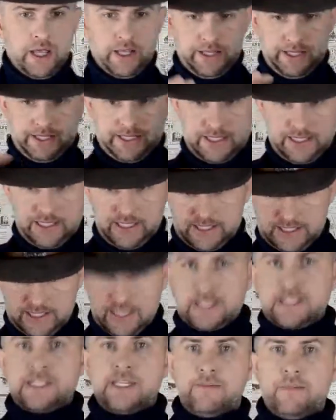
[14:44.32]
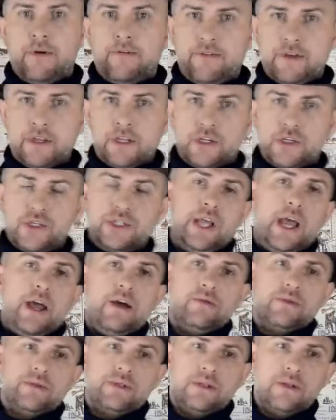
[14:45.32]
the system of English
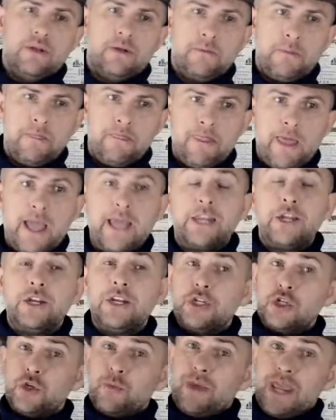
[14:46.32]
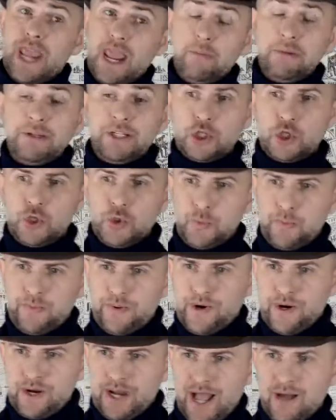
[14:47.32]
sounds. And you need to be able to
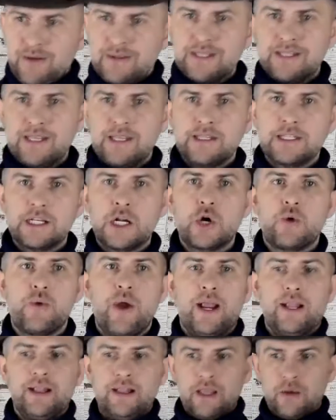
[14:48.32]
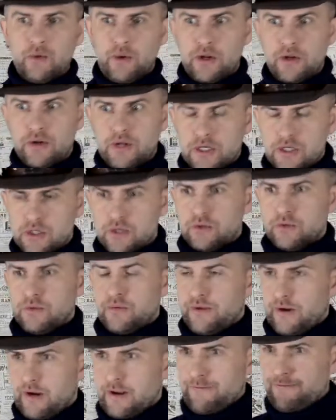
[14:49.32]
pronounce things correctly when you need to
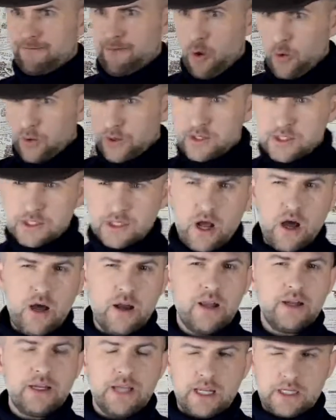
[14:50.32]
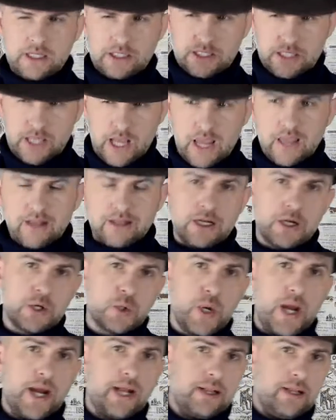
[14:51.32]
focus on it and say it
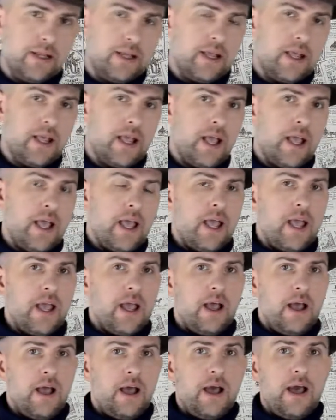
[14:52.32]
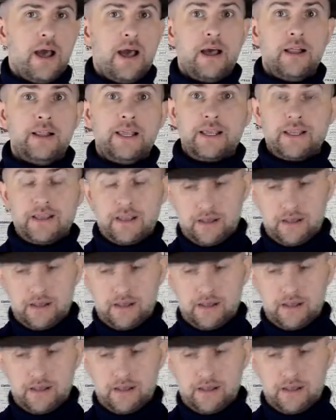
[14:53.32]
correctly. Like